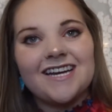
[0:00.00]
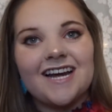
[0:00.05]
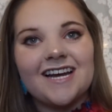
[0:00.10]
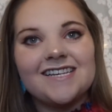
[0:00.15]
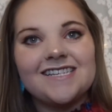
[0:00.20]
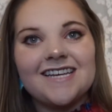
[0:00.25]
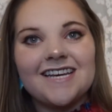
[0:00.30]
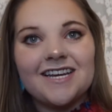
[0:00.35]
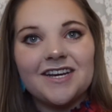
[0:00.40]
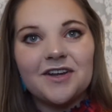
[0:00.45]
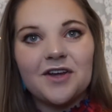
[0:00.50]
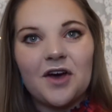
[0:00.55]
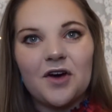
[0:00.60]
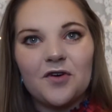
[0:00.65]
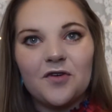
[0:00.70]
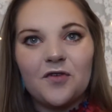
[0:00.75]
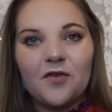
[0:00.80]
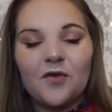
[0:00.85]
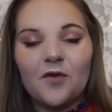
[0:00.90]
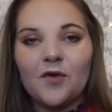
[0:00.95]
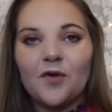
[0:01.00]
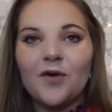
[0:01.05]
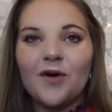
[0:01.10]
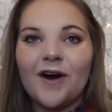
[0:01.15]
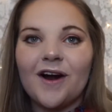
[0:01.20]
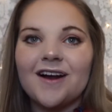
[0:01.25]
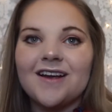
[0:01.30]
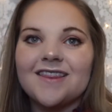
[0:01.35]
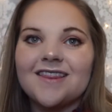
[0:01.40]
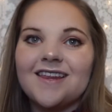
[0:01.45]
I did go
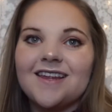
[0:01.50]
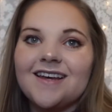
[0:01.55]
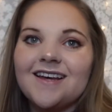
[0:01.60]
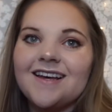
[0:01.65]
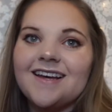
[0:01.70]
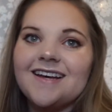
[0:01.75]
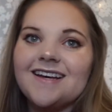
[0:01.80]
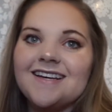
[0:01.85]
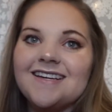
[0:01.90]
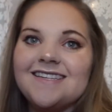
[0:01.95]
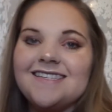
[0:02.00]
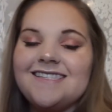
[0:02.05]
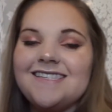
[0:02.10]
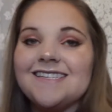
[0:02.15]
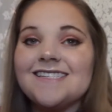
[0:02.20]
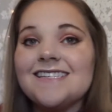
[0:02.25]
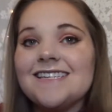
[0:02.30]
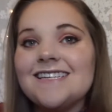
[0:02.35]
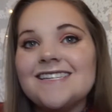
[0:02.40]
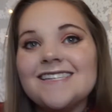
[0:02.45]
for the Disney